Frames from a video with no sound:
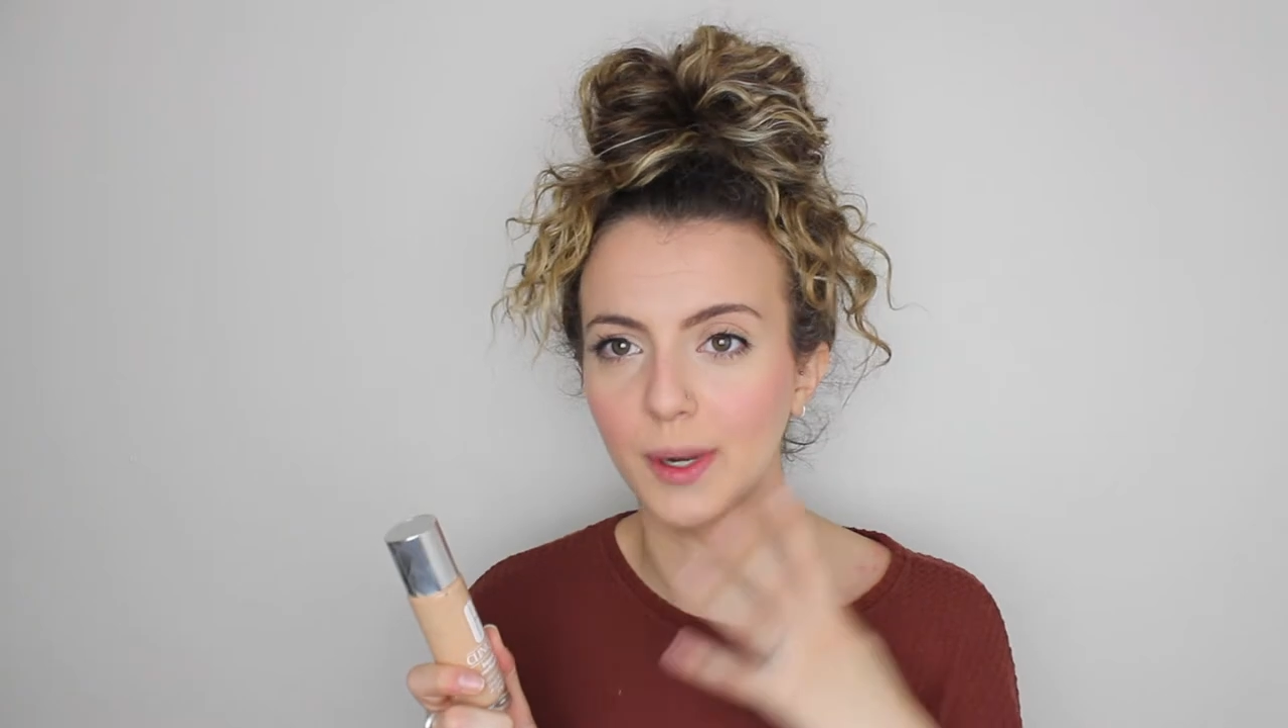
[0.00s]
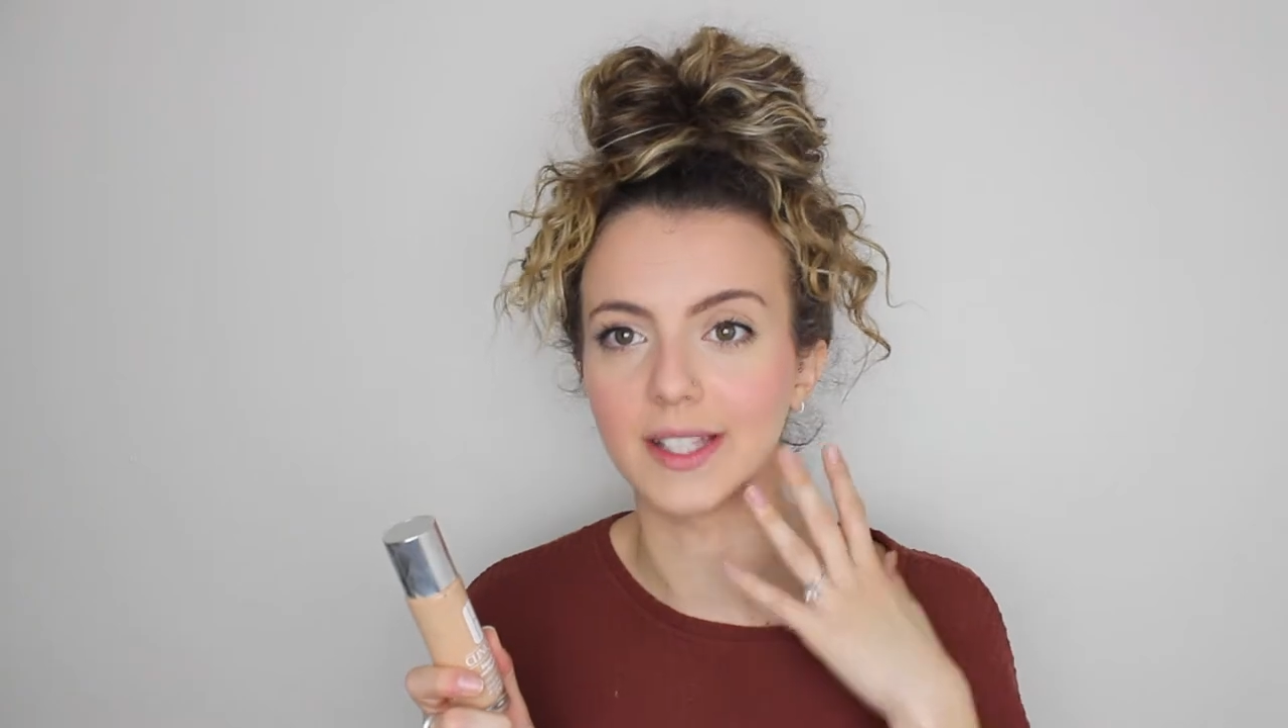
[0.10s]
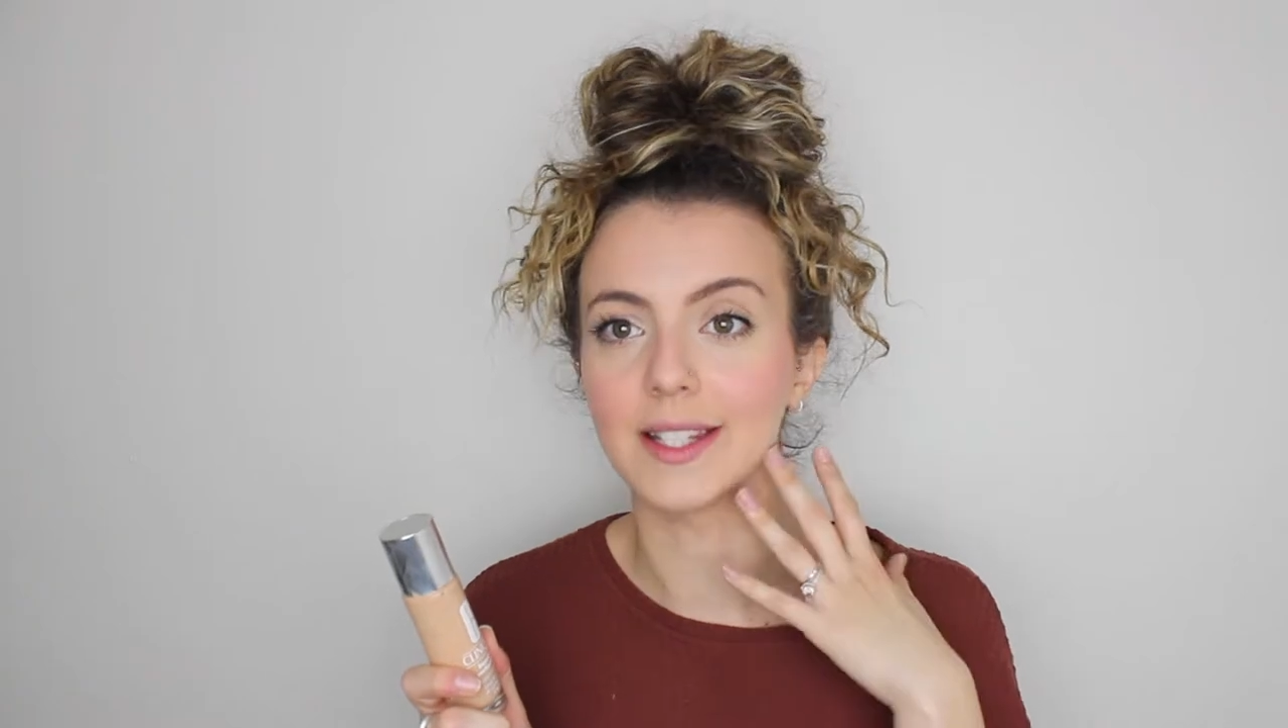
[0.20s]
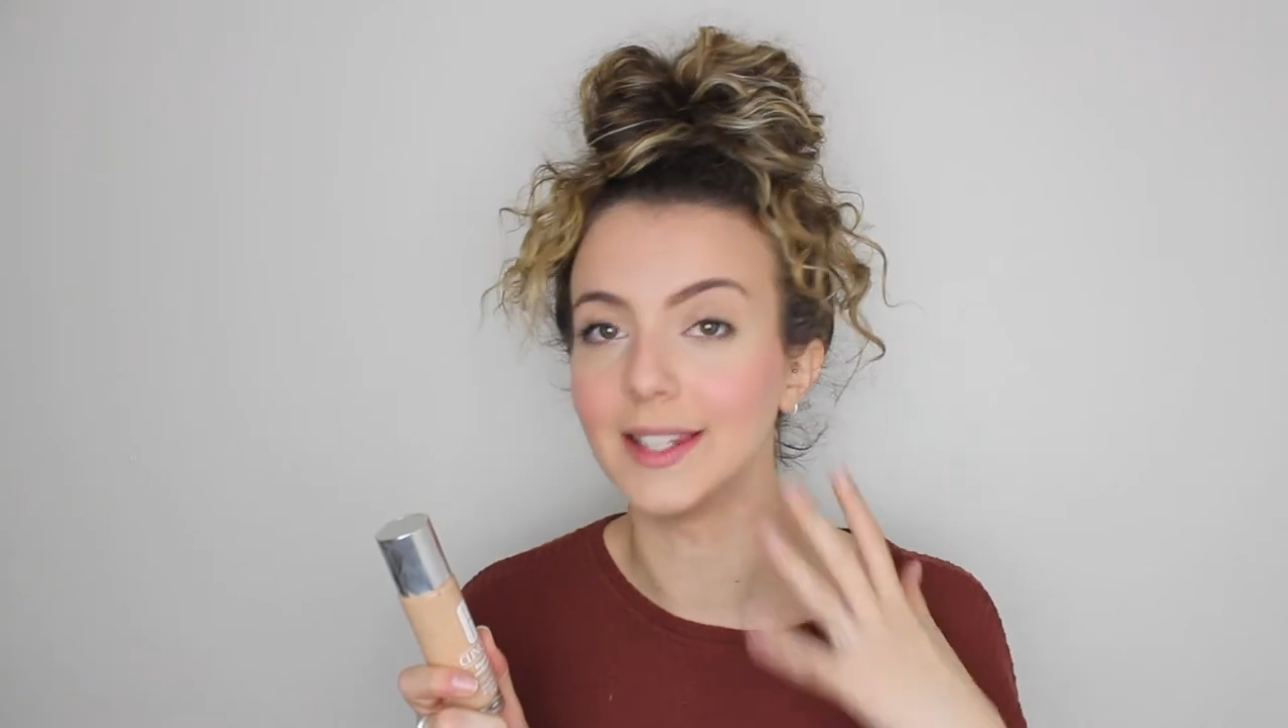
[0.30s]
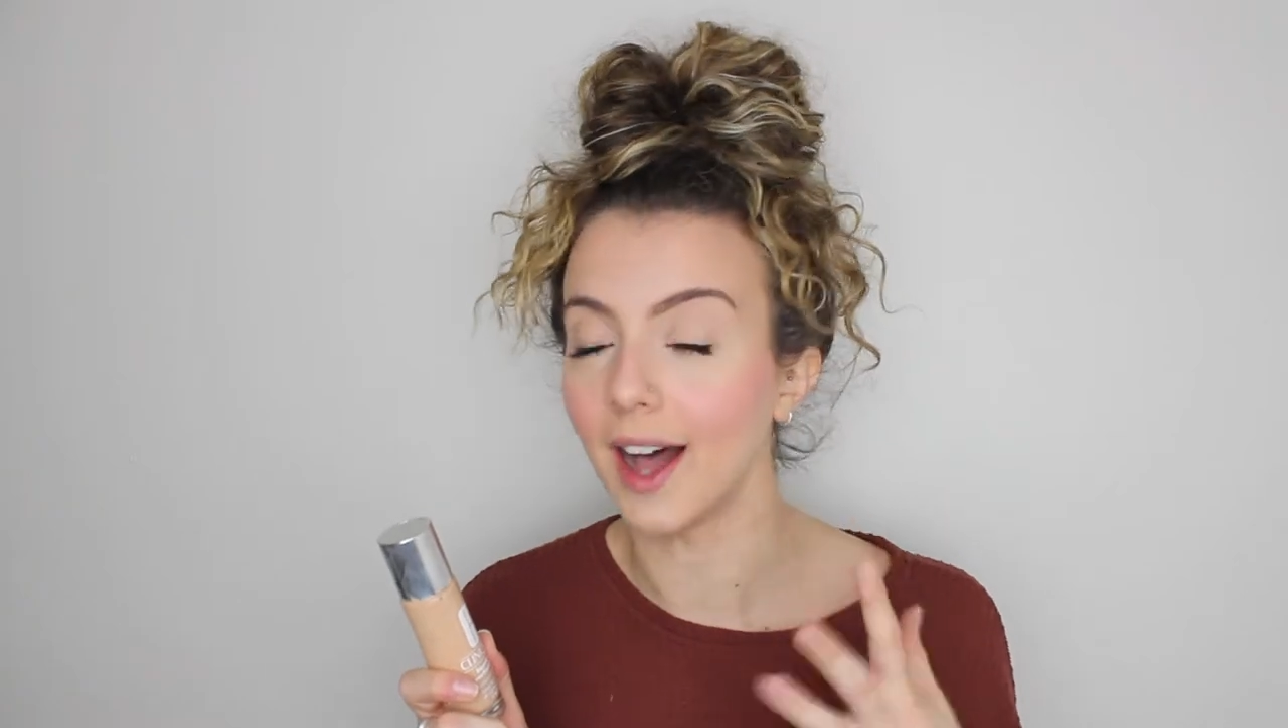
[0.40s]
but
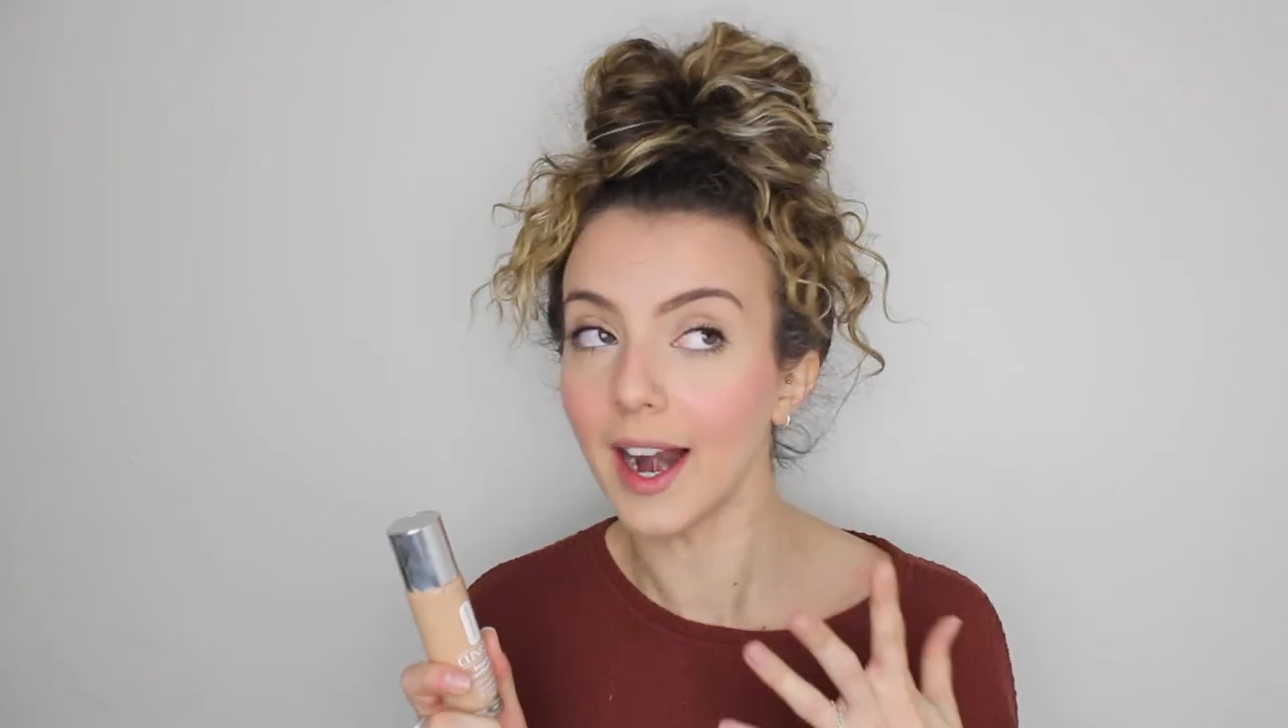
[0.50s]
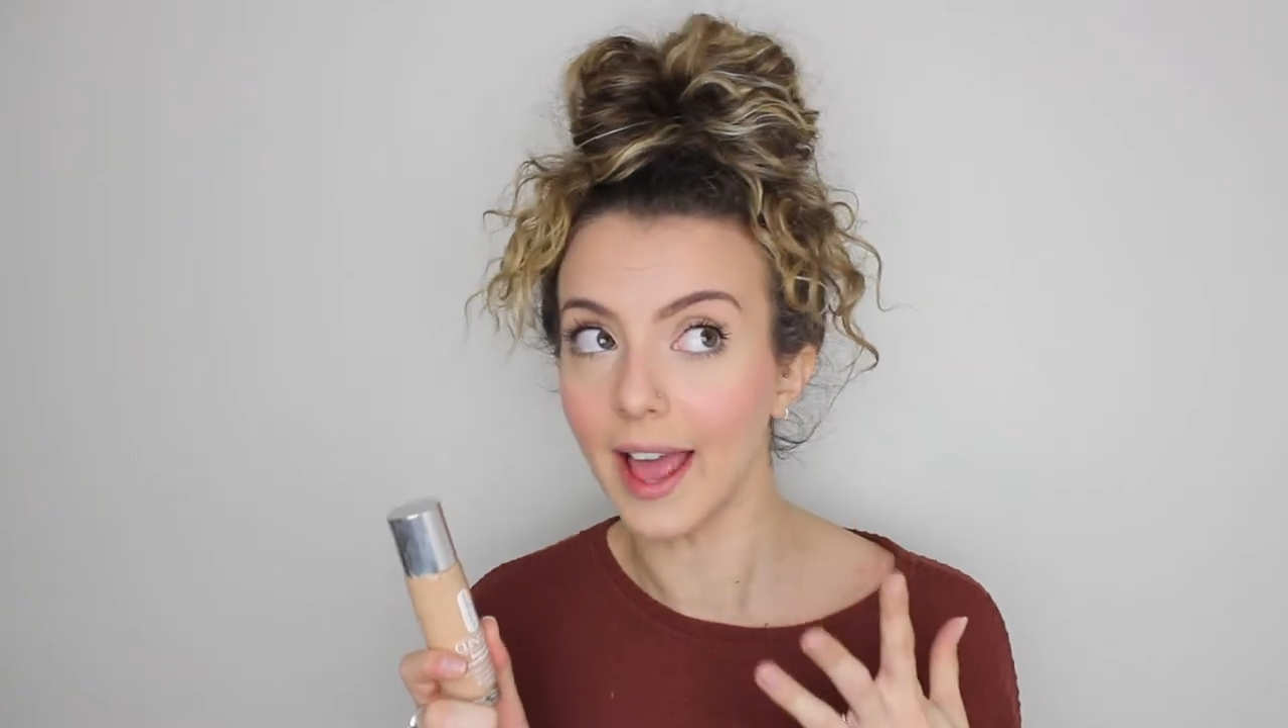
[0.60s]
it's not